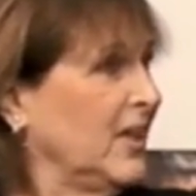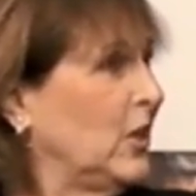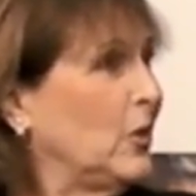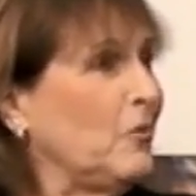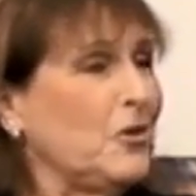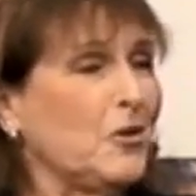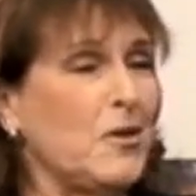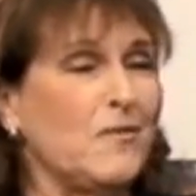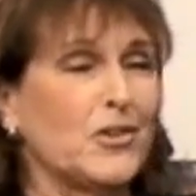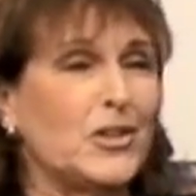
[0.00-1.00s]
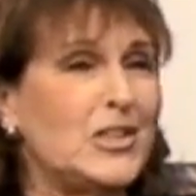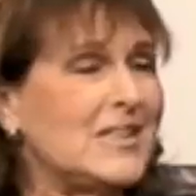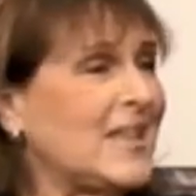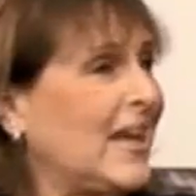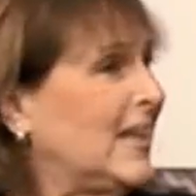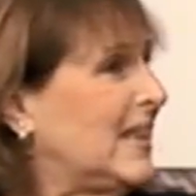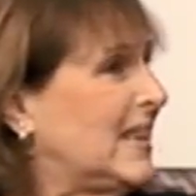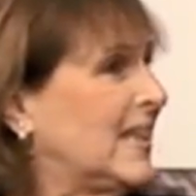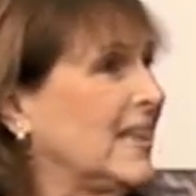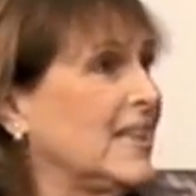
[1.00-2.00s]
They're never going to say
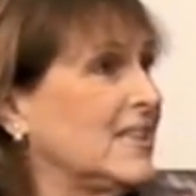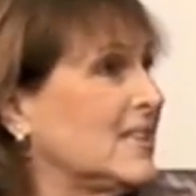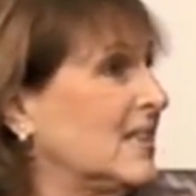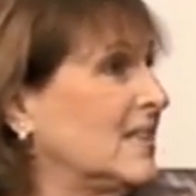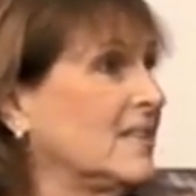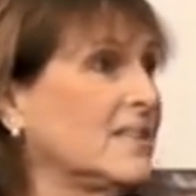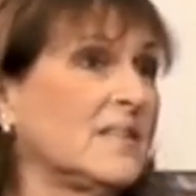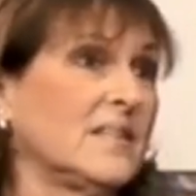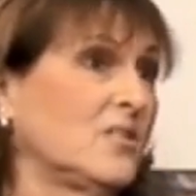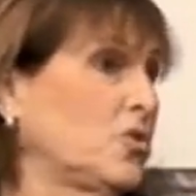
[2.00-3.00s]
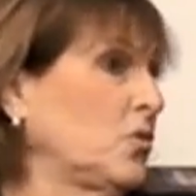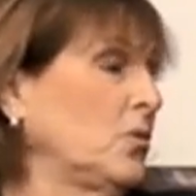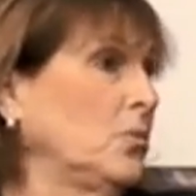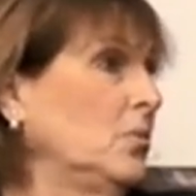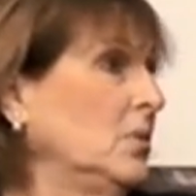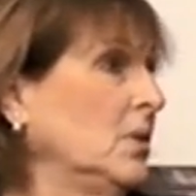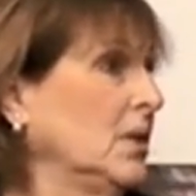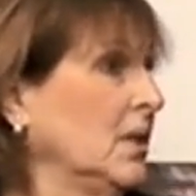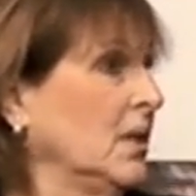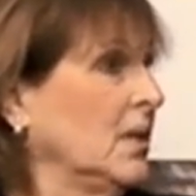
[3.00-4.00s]
anything that isn't true
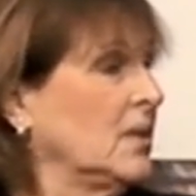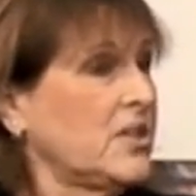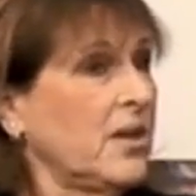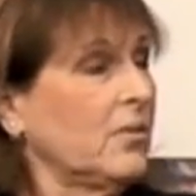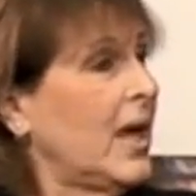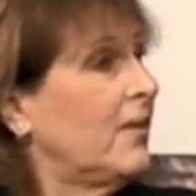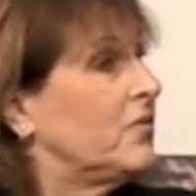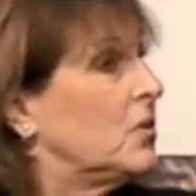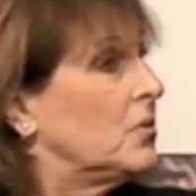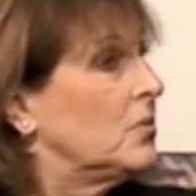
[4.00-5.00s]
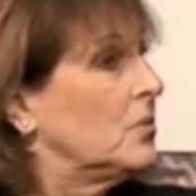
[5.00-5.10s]
because they don't have to.